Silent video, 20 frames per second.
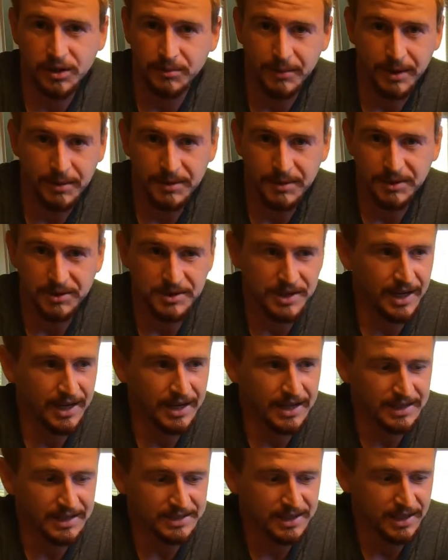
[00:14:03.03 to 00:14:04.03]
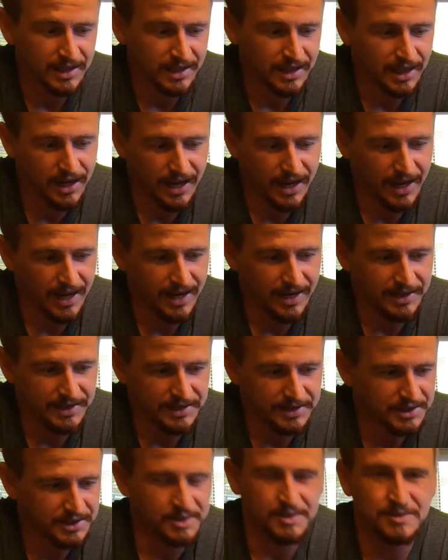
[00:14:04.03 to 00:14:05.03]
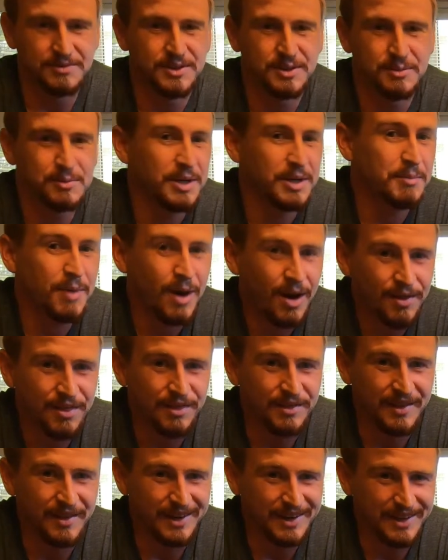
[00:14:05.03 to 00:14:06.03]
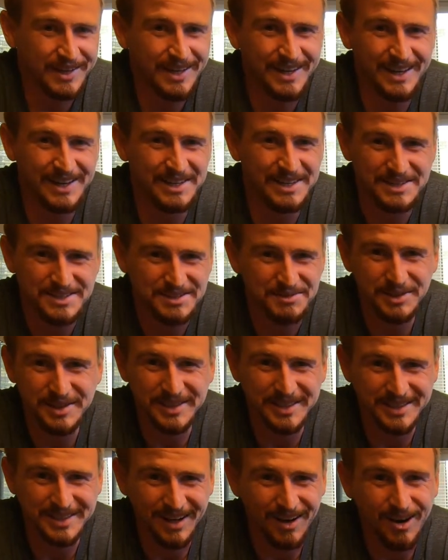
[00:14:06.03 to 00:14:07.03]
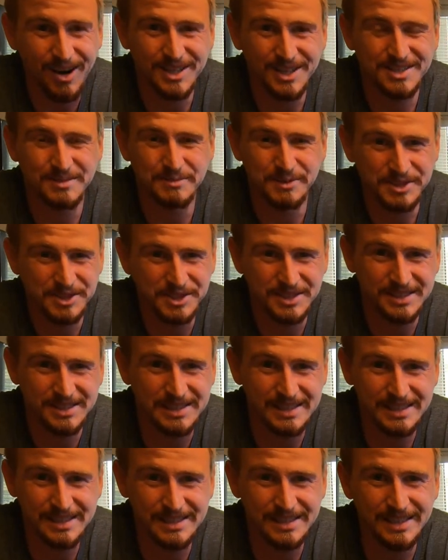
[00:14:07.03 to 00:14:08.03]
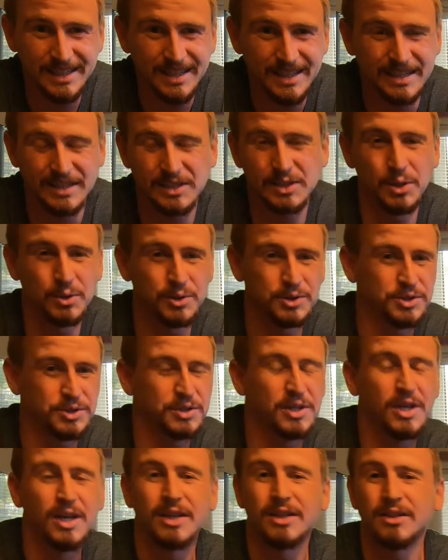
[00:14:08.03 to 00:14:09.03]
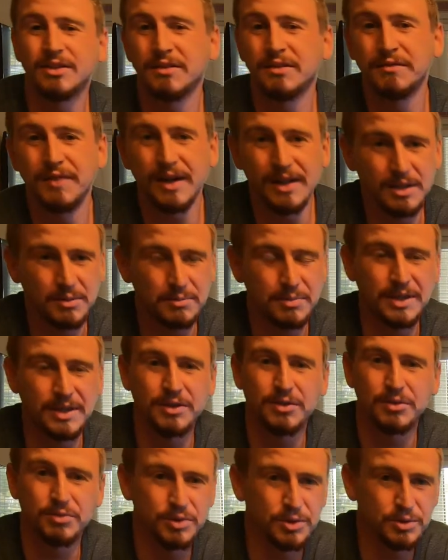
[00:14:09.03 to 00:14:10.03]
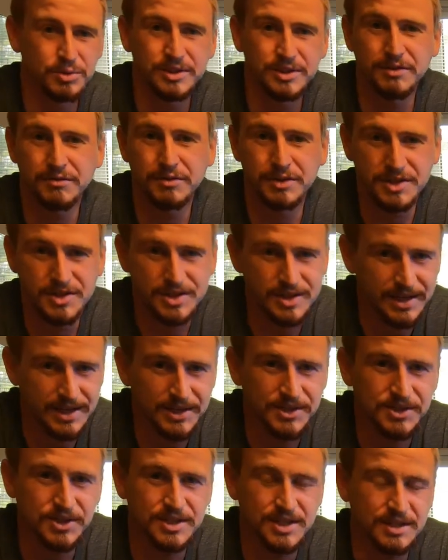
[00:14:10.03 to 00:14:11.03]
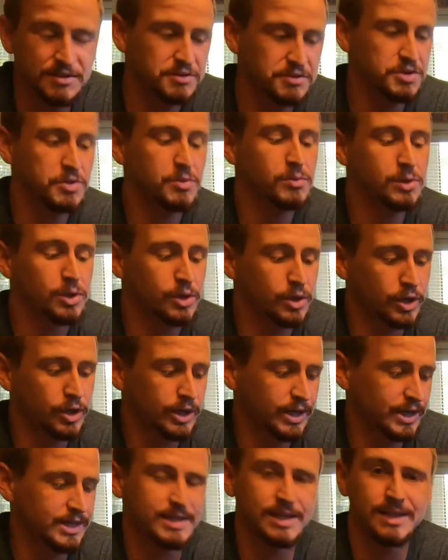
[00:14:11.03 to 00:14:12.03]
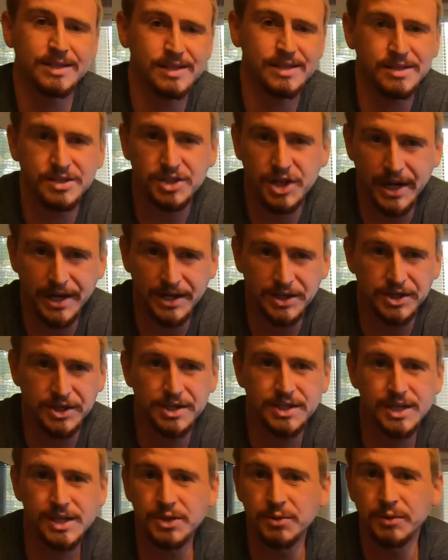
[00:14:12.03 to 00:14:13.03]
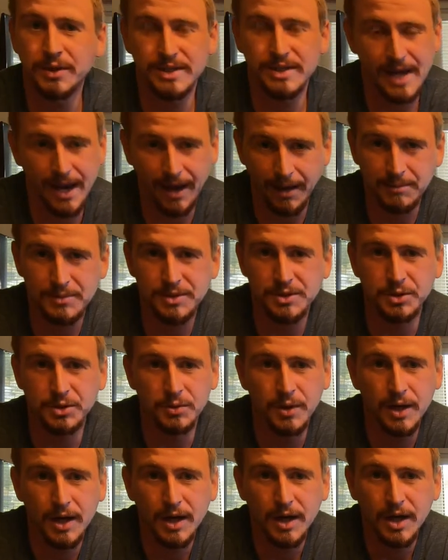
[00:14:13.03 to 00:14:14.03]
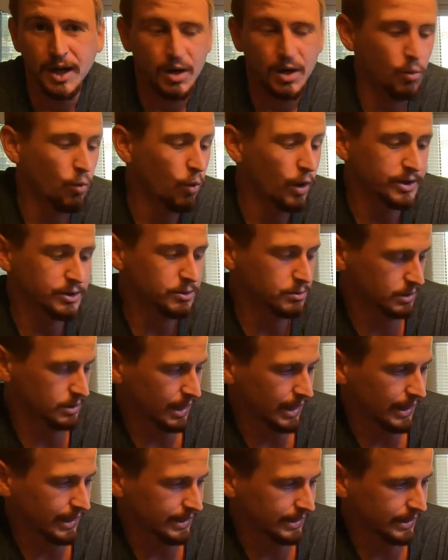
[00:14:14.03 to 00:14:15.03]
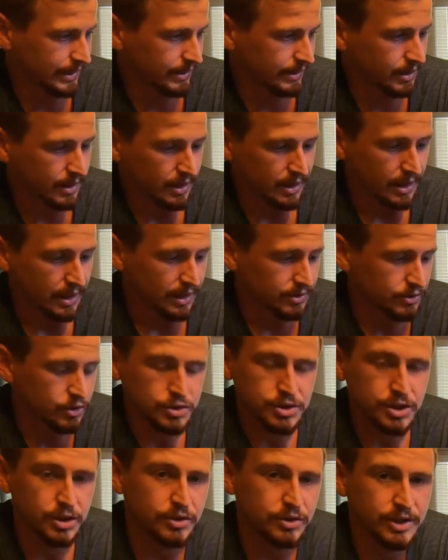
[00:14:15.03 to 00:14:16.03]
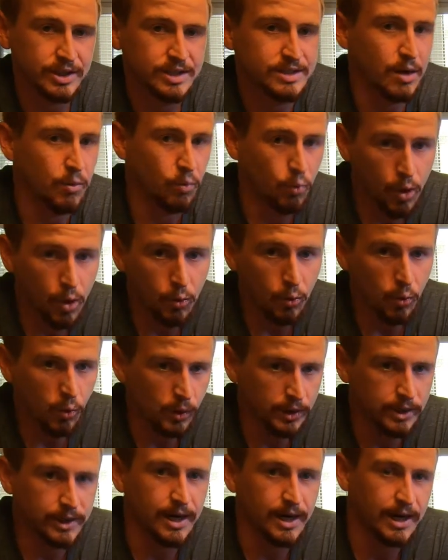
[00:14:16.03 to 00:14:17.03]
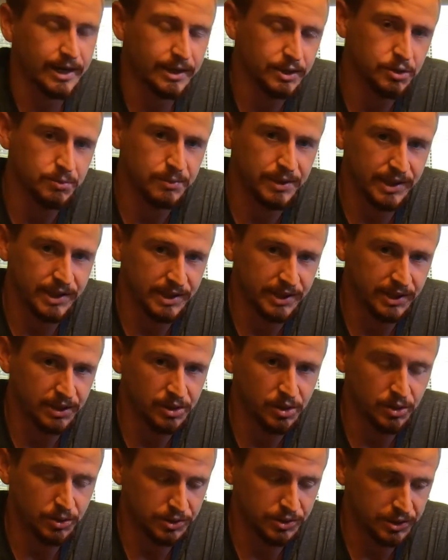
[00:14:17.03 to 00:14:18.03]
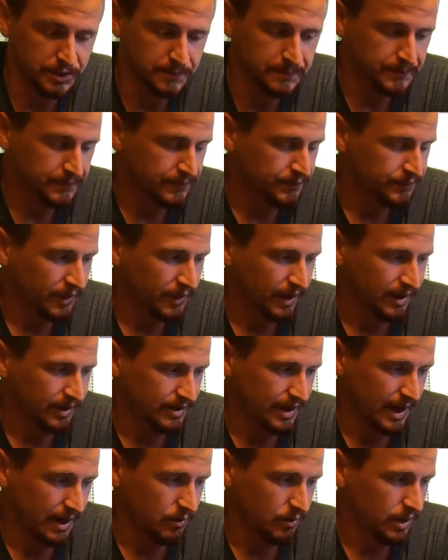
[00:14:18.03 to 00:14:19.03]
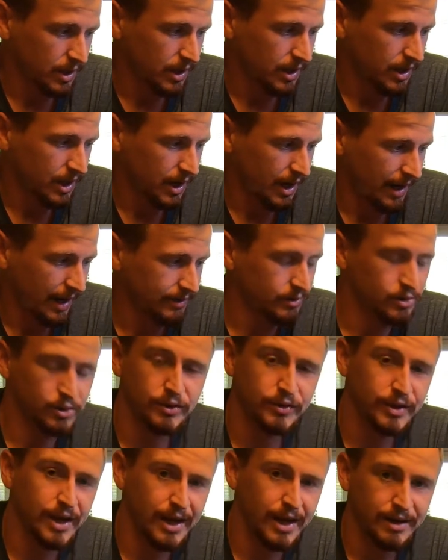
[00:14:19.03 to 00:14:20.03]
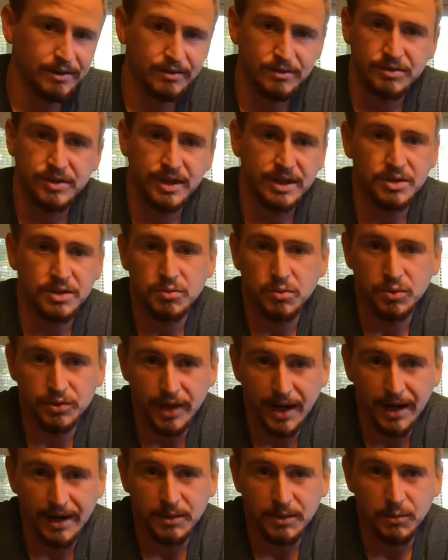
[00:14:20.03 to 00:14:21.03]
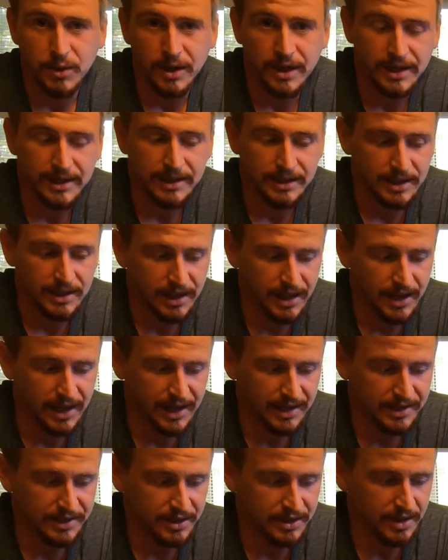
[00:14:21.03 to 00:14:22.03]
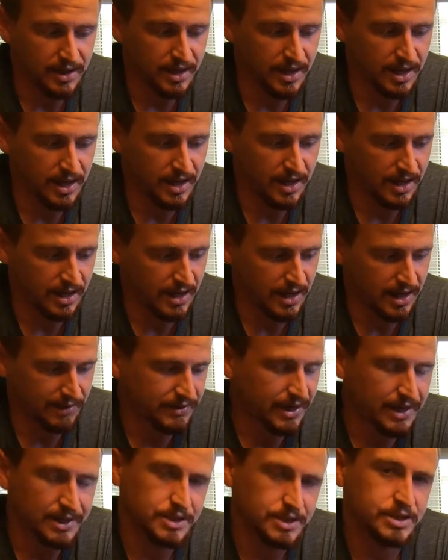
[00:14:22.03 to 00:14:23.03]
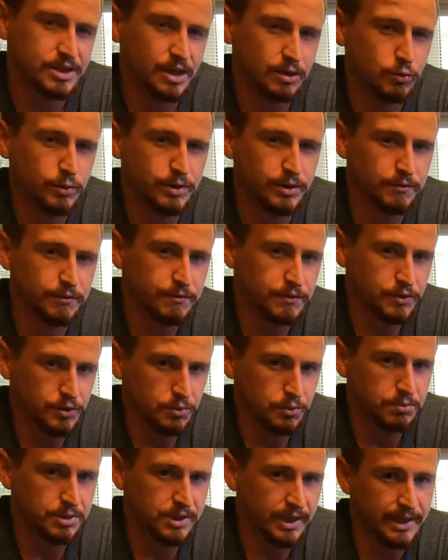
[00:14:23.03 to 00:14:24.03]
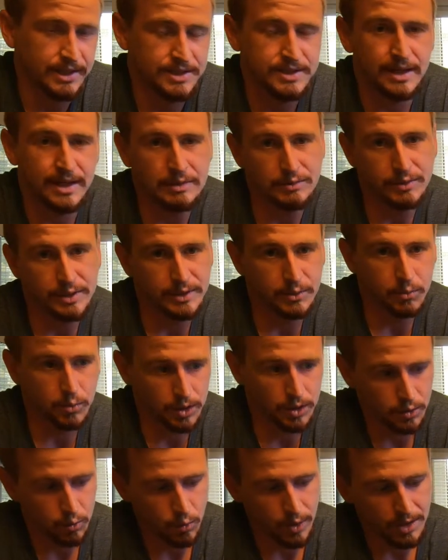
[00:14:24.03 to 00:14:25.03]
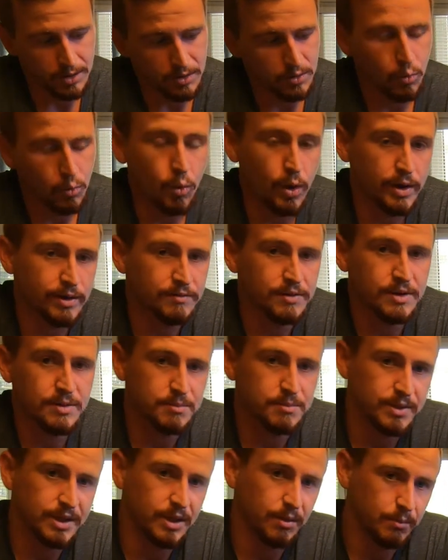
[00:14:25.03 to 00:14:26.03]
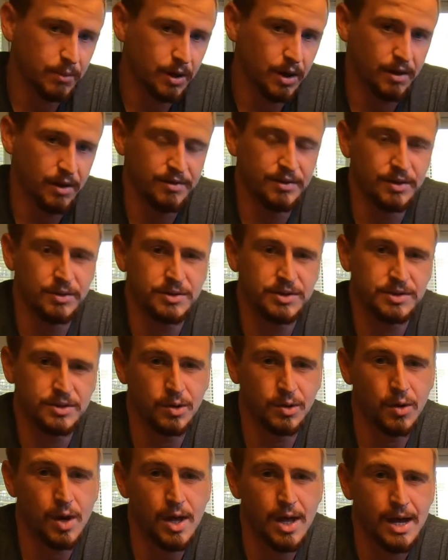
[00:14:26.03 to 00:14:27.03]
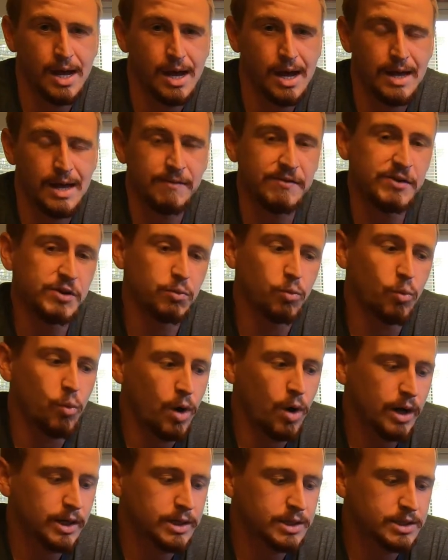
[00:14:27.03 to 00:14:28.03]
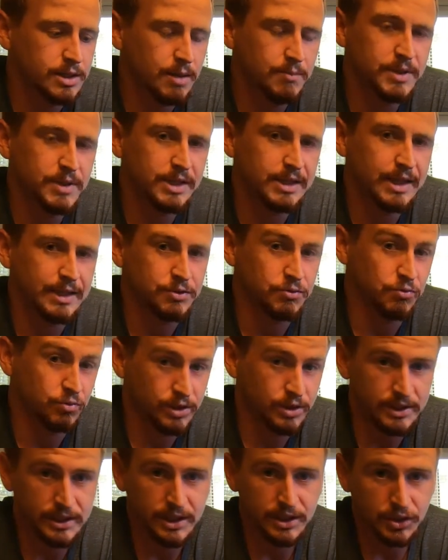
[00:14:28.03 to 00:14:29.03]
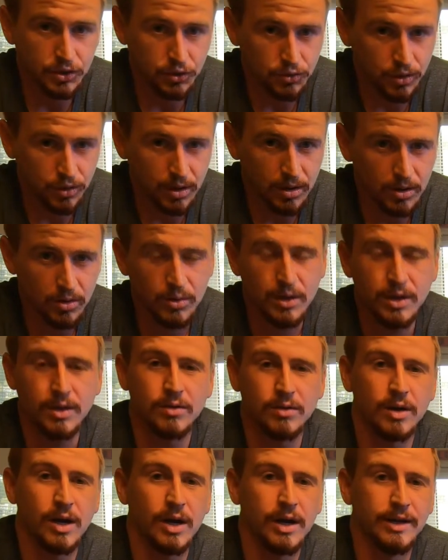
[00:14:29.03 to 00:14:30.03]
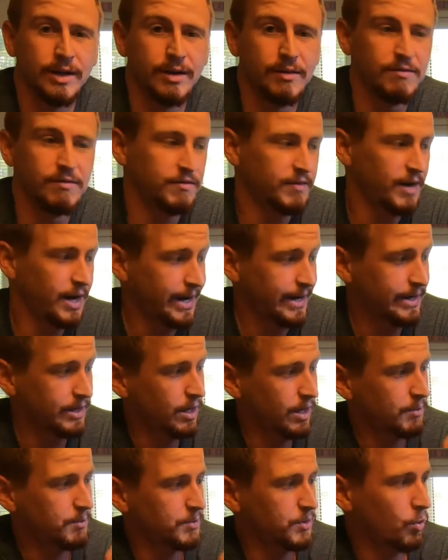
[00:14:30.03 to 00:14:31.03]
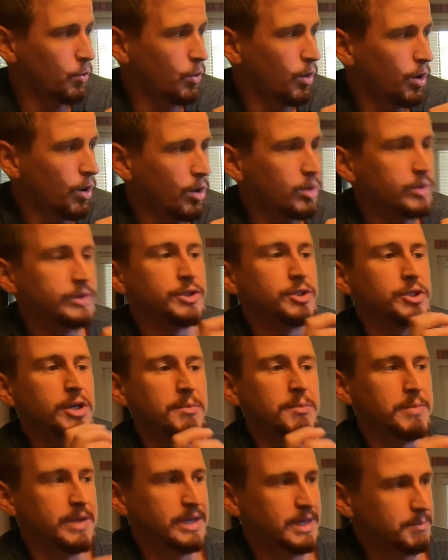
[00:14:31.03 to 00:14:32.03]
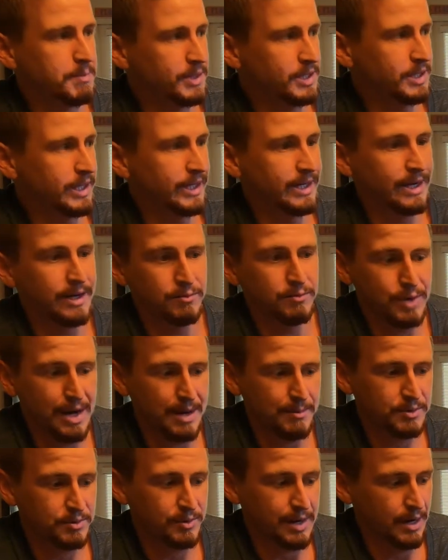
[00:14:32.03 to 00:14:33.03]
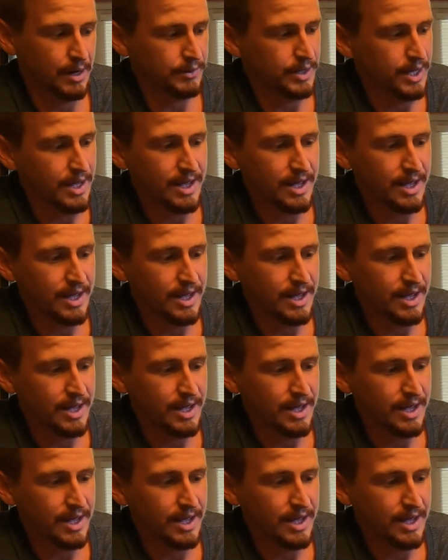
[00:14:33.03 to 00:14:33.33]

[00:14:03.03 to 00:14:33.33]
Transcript: and maybe there's eggs. And there'll be a moth in there. It's really awesome to just see the enclosure developing through different stages as you learn, as it changes and you adapt to what you like. And there's certain things that won't work in a high humidity enclosure. Now, I learned that things will die away, and I've kind of stuck with a few plants that really work well, one of them being pothos. So if you want something that's really gonna grow and vine up the wall and you can manipulate it and wrap it around,